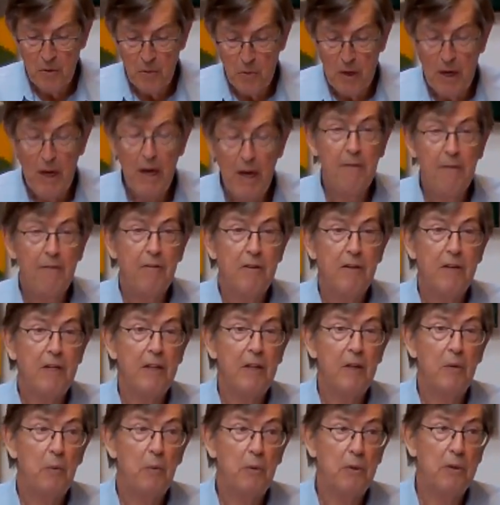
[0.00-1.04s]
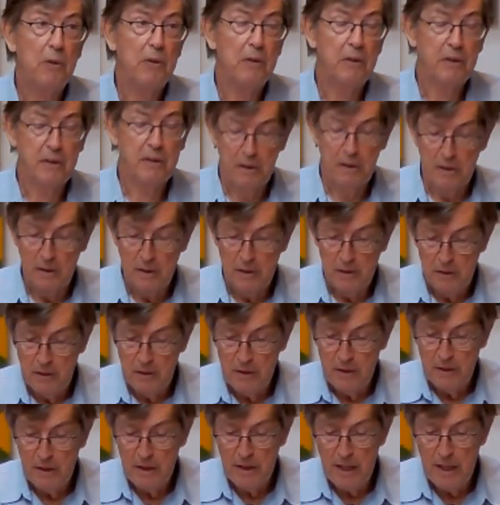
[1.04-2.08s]
wherever in the world
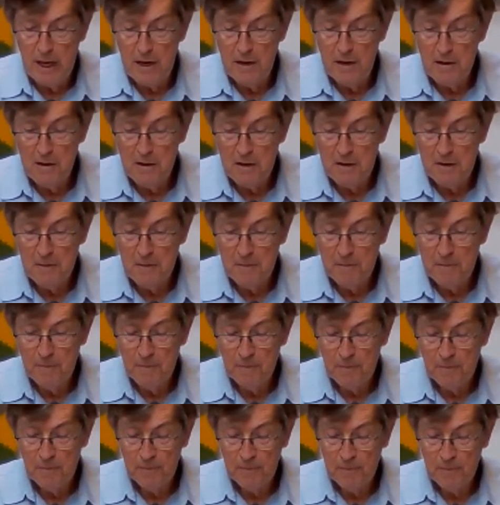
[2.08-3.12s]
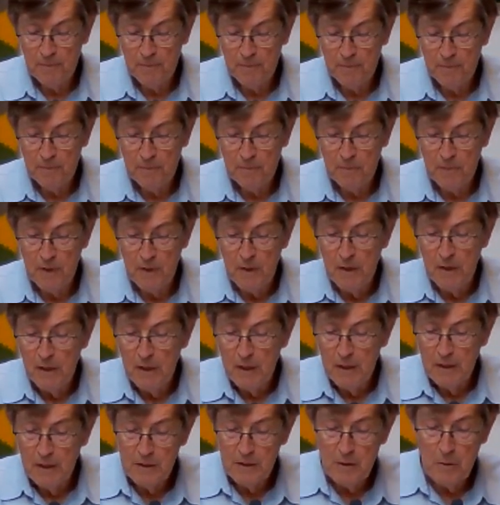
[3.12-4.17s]
they are.
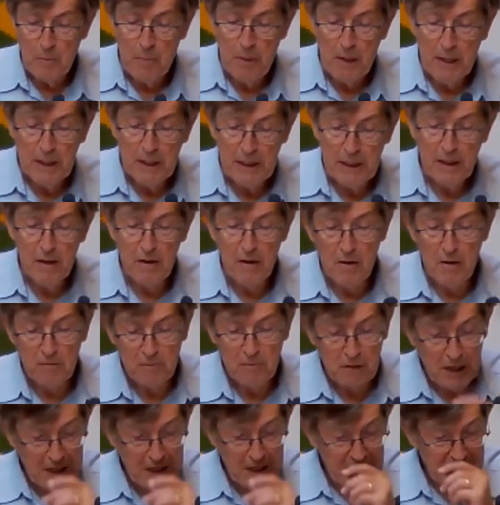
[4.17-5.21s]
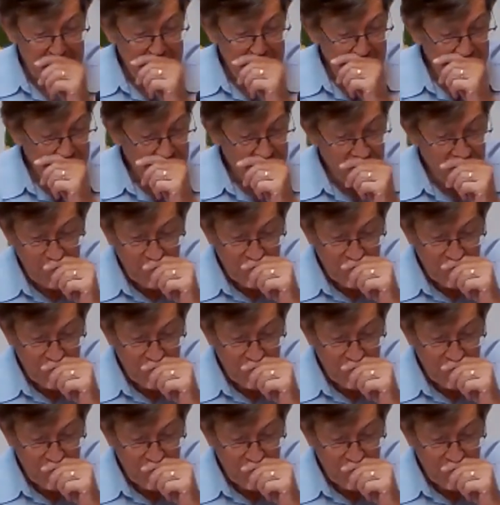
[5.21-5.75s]
So Peggy Clark writes,